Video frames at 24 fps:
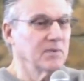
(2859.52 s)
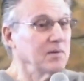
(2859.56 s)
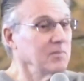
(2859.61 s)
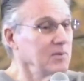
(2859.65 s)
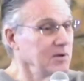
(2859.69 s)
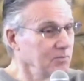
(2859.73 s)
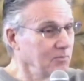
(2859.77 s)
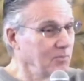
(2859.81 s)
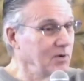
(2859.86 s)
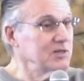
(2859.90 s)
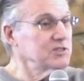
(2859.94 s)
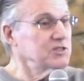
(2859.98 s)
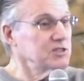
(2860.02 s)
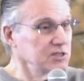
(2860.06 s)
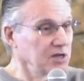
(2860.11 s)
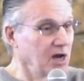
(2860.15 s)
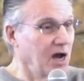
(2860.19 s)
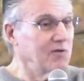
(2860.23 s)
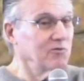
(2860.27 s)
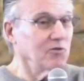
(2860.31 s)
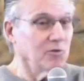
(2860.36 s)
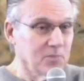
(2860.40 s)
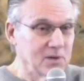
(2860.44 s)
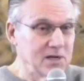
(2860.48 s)
Maybe Wednesday
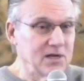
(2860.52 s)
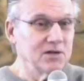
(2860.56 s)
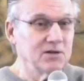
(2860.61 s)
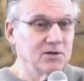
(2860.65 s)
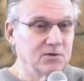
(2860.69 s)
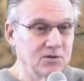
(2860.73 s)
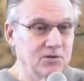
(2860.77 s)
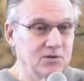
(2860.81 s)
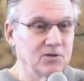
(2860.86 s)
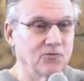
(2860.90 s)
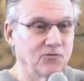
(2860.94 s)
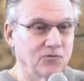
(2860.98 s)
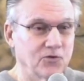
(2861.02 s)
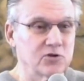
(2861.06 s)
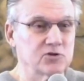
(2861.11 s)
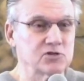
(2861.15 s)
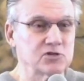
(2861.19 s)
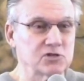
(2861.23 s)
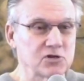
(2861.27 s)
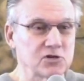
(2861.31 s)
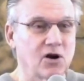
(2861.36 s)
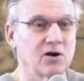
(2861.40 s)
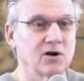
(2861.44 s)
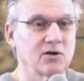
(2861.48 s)
night will be the
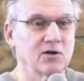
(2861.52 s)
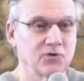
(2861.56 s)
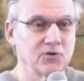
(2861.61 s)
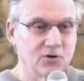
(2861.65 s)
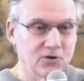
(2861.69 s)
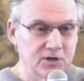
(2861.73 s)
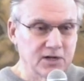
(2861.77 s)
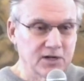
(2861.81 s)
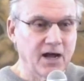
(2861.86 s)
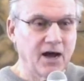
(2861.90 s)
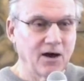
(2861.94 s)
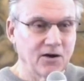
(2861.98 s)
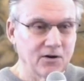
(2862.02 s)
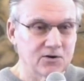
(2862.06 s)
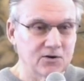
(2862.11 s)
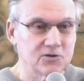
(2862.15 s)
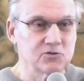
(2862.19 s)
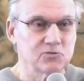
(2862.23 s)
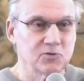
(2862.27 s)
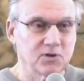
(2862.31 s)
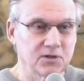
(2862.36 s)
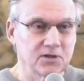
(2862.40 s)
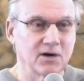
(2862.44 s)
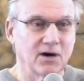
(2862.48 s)
first start of your
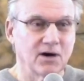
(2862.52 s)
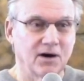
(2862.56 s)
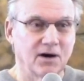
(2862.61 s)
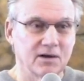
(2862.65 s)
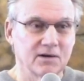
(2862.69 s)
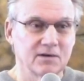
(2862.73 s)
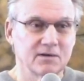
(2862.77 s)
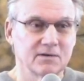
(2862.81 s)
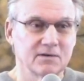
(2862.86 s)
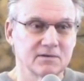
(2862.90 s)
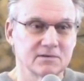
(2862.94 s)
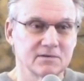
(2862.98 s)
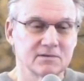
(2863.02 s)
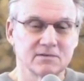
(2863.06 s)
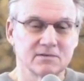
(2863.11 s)
encounters with God.